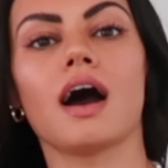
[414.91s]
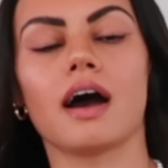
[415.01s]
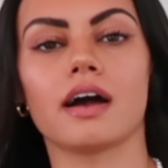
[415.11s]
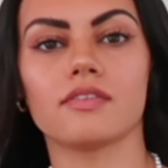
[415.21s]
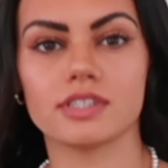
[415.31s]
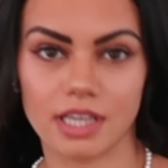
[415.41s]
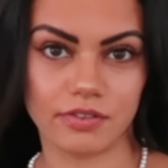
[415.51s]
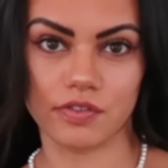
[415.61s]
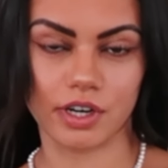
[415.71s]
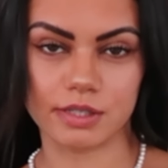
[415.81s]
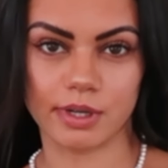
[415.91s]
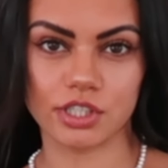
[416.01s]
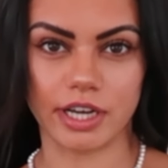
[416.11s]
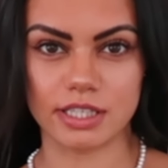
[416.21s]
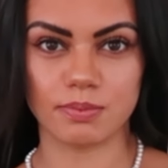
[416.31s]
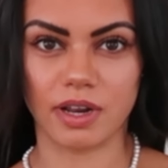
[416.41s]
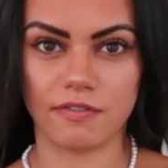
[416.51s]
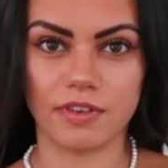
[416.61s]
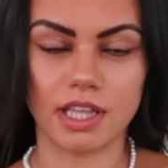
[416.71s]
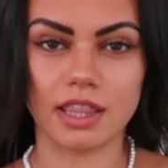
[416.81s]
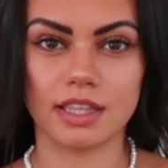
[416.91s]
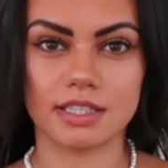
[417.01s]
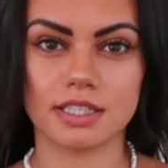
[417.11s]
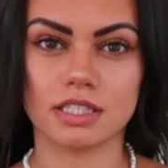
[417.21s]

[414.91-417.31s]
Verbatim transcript: I obviously have a very small chest, but I feel like this